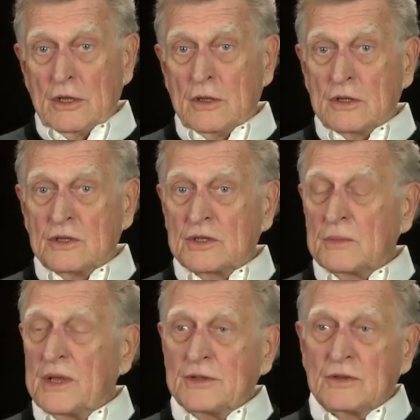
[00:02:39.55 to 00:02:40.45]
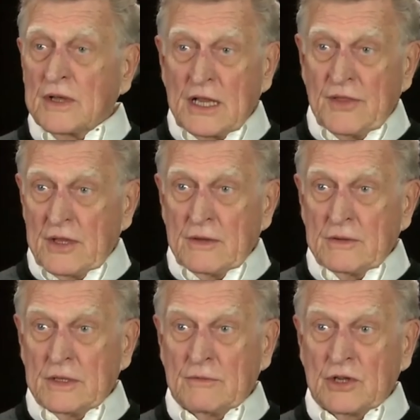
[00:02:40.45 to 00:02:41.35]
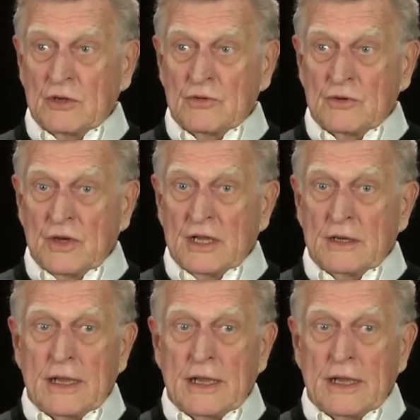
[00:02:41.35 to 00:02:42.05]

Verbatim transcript: you could just about do anything in recruiting.